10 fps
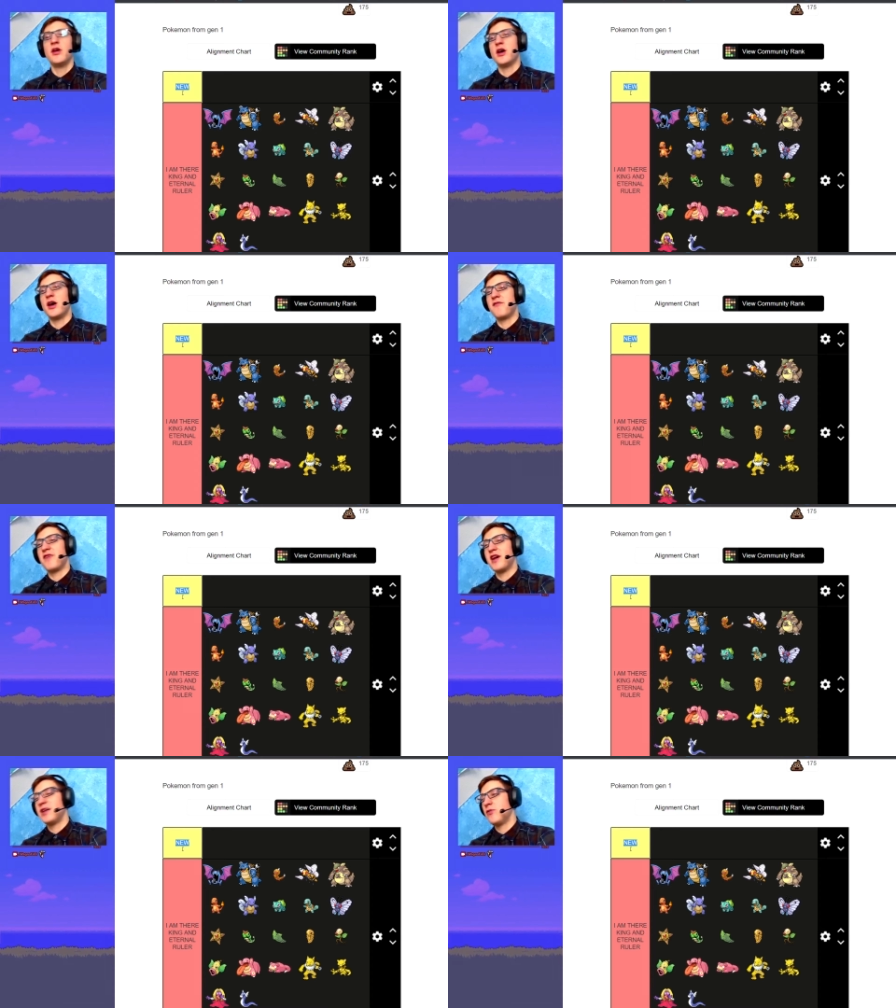I
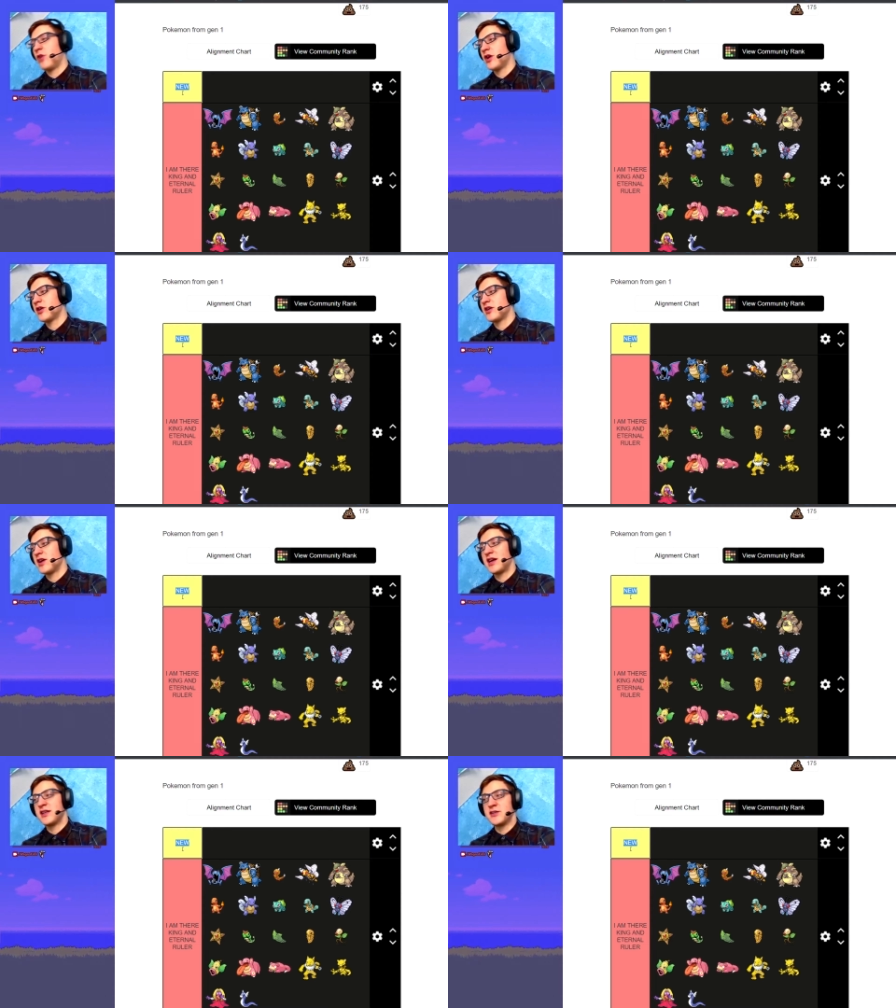find water.
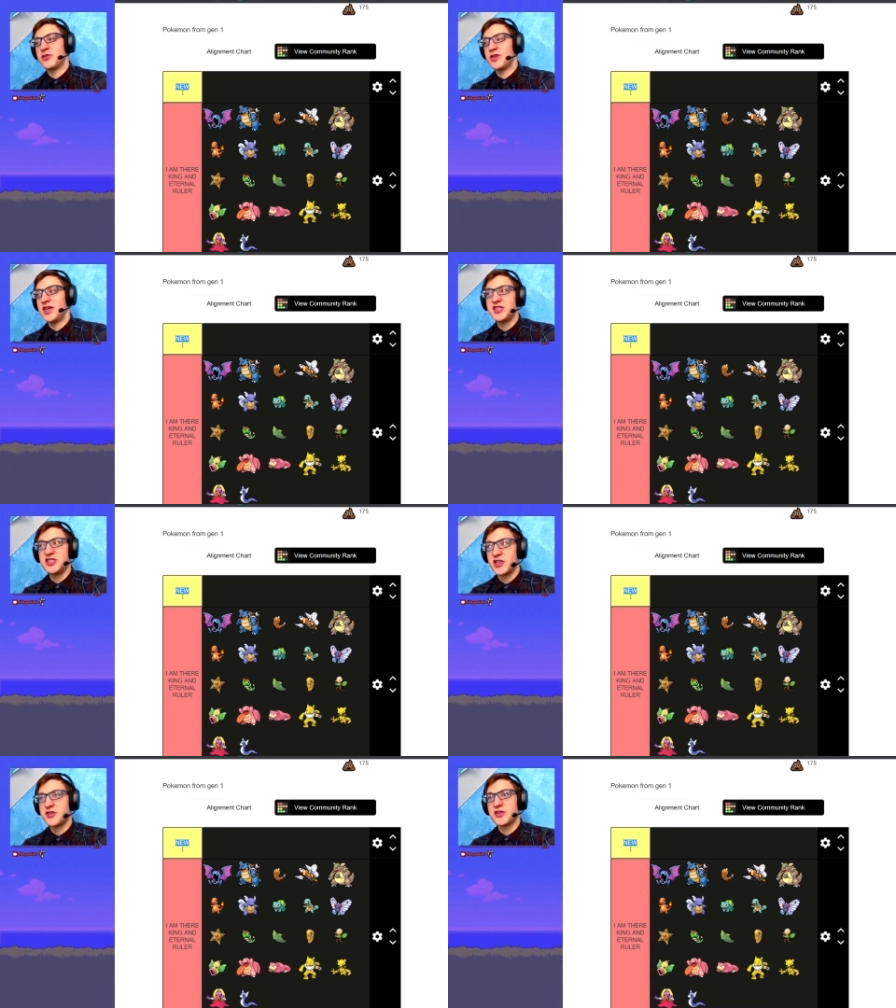I create
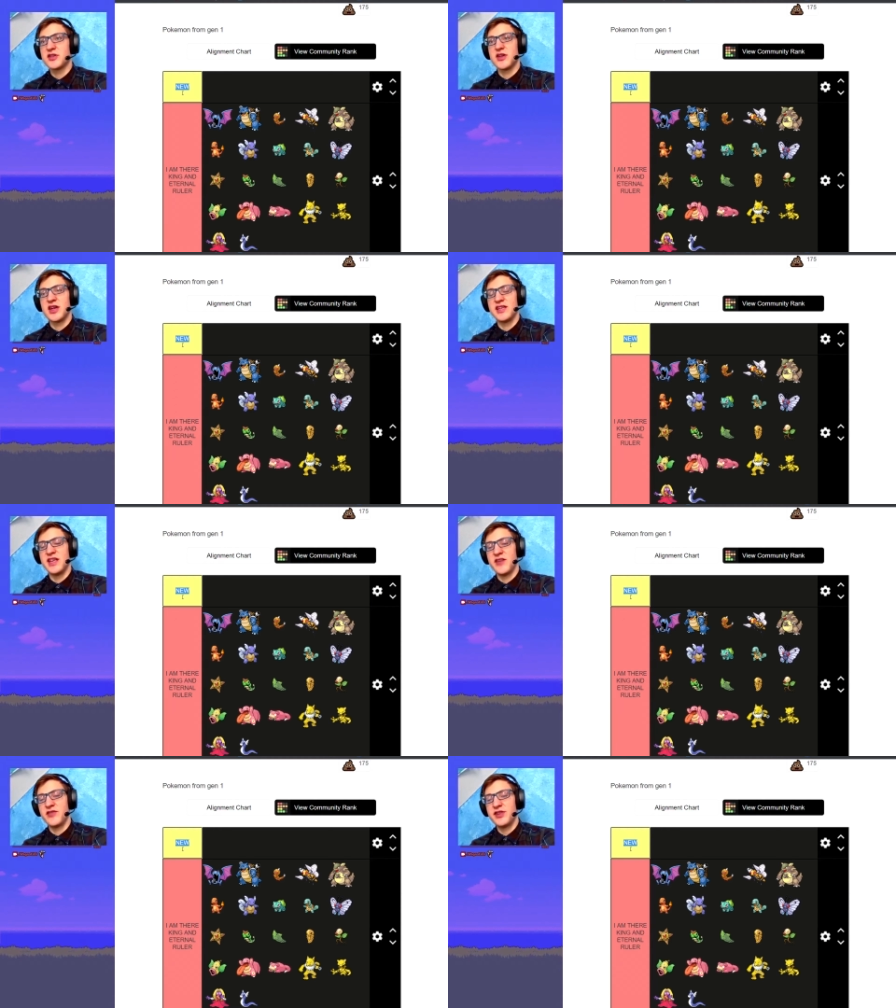shelter. I get
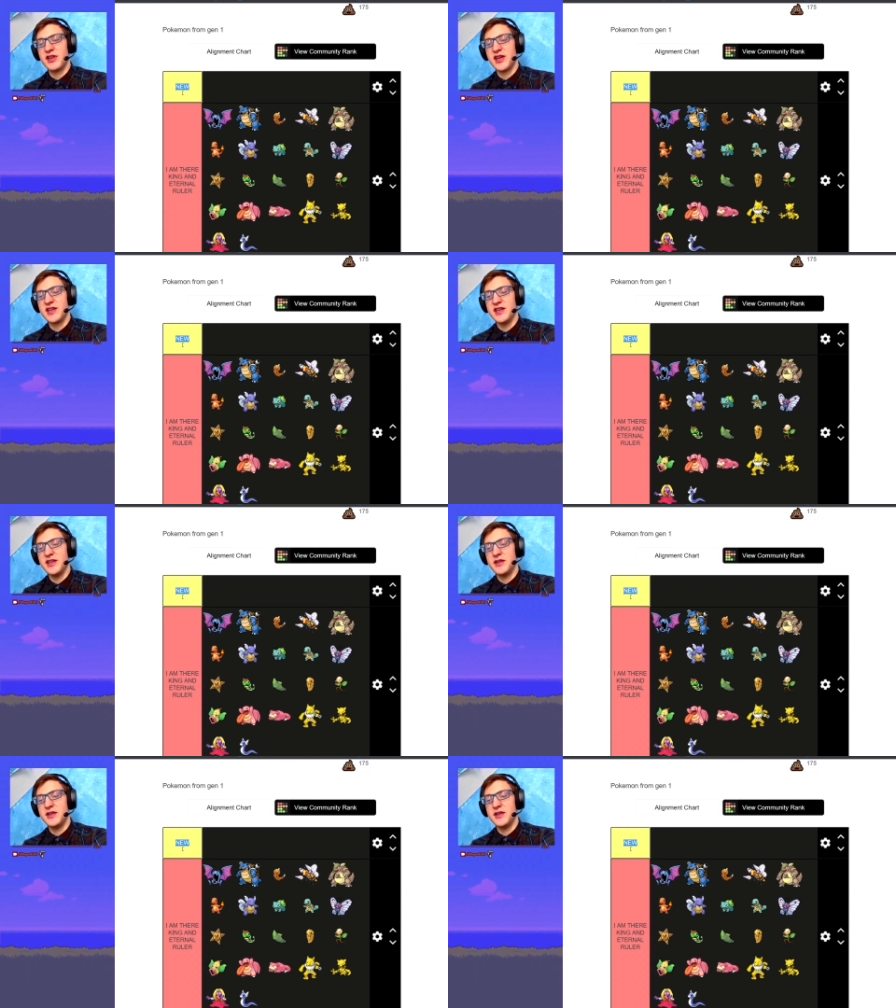everything I need.